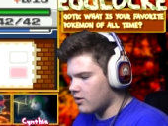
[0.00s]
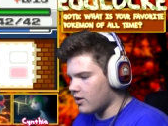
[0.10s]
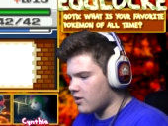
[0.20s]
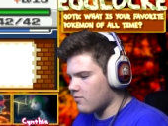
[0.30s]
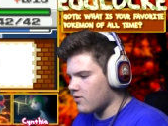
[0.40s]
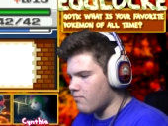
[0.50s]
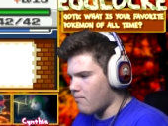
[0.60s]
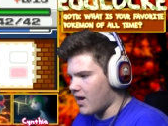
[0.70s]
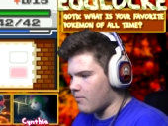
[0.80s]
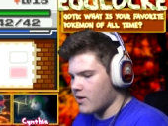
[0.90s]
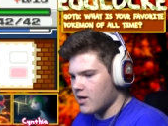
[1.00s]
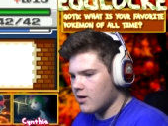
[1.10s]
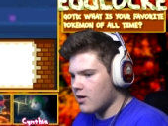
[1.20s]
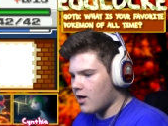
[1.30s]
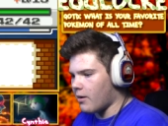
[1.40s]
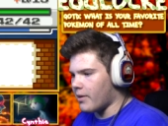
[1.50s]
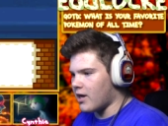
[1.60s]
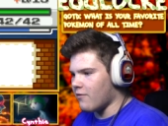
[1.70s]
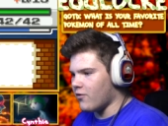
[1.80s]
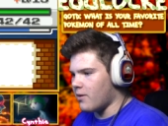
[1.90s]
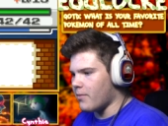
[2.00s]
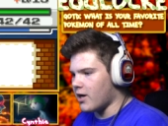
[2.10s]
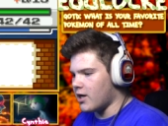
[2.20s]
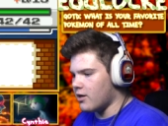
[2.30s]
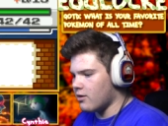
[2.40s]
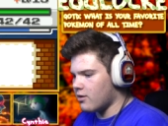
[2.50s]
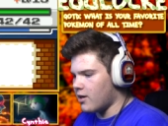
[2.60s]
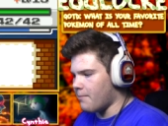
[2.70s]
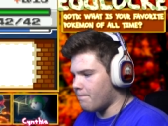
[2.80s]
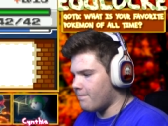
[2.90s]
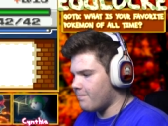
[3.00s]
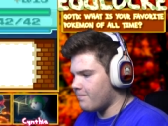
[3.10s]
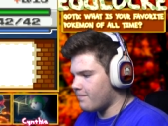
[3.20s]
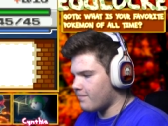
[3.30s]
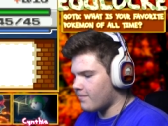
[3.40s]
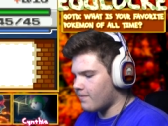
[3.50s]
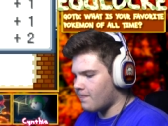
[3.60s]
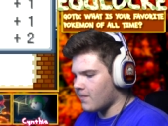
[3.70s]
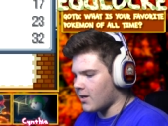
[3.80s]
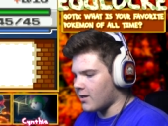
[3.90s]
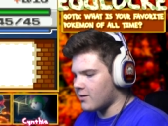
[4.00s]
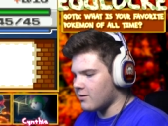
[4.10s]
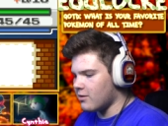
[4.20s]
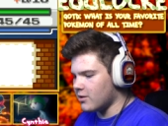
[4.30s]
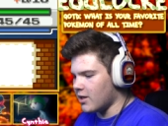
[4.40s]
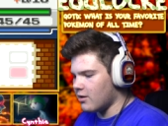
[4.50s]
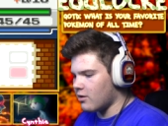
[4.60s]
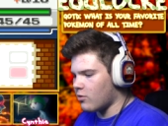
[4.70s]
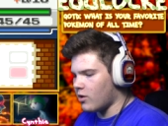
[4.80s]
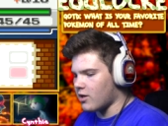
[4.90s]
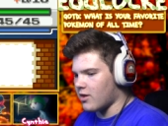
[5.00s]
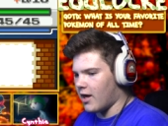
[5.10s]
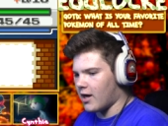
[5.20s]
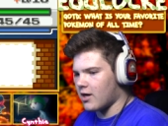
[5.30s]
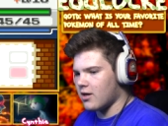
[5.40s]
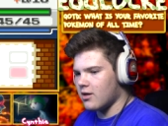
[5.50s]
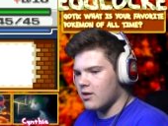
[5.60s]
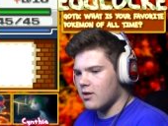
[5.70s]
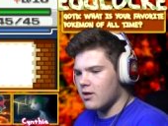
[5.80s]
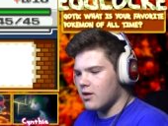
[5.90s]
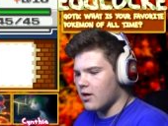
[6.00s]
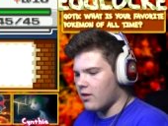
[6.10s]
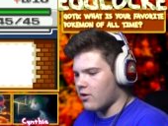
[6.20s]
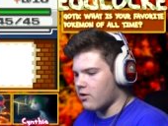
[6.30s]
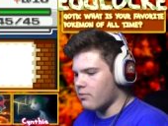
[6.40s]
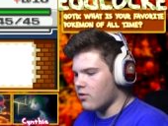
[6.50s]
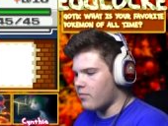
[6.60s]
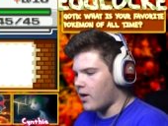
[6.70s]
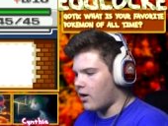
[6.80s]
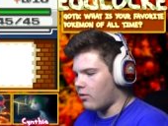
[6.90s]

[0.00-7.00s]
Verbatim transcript: Next up is a Magby. I might get Flame Body. Yep. I called it Quick Attack. It's a good move, but I